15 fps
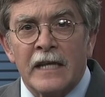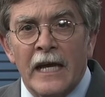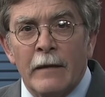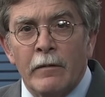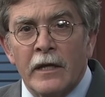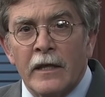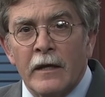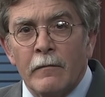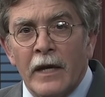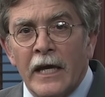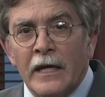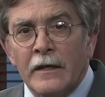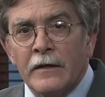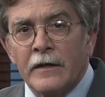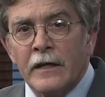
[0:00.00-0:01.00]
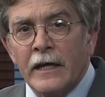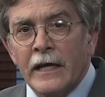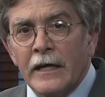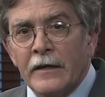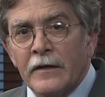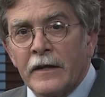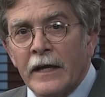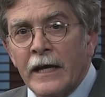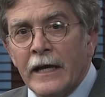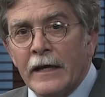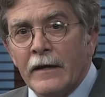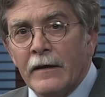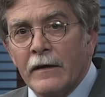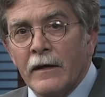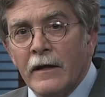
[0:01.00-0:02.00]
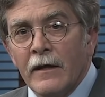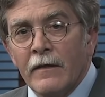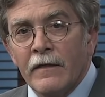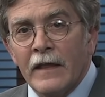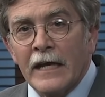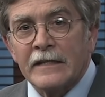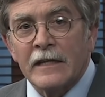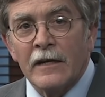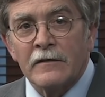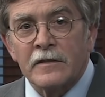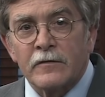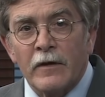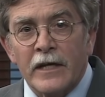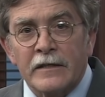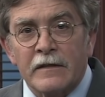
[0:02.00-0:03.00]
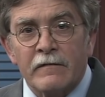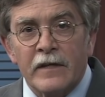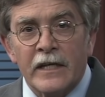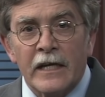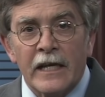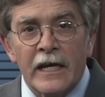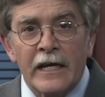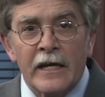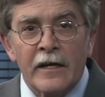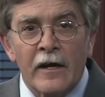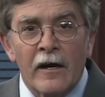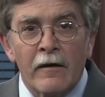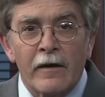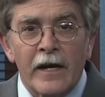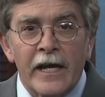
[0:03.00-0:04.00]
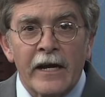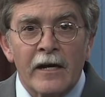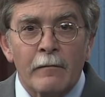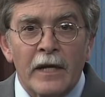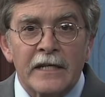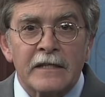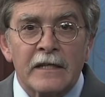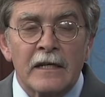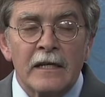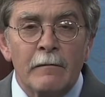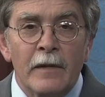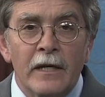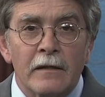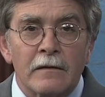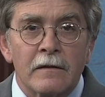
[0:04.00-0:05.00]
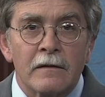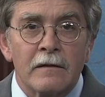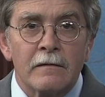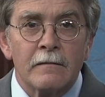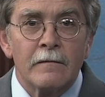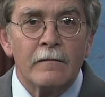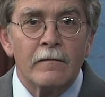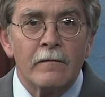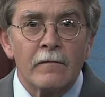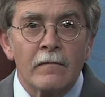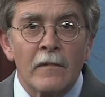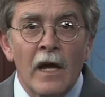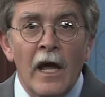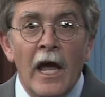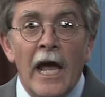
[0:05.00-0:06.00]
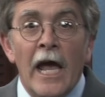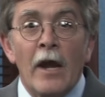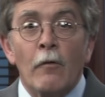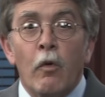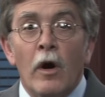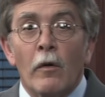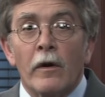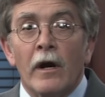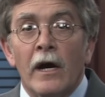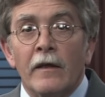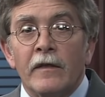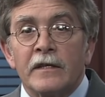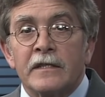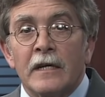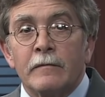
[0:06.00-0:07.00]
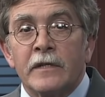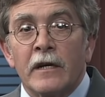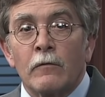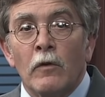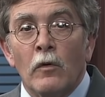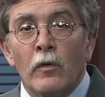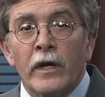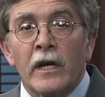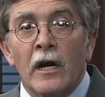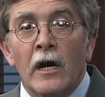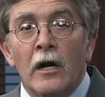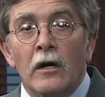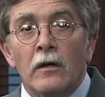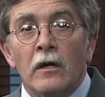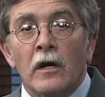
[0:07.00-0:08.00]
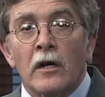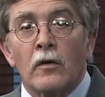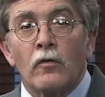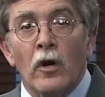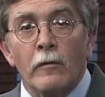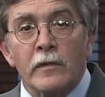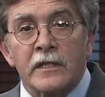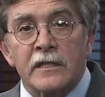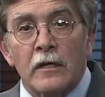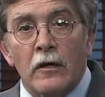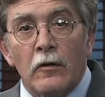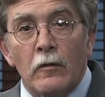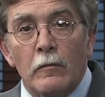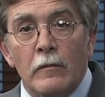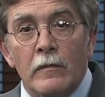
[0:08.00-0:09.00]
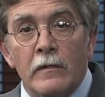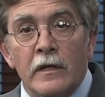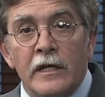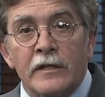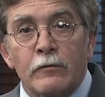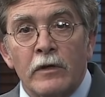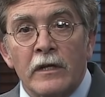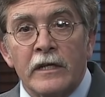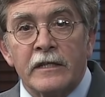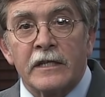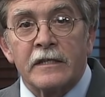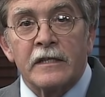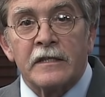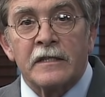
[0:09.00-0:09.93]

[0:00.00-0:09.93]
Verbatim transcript: taping them end to end to end. That's how strands of DNA and RNA are basically built. And while we're on the subject, what we call a chromosome is really just a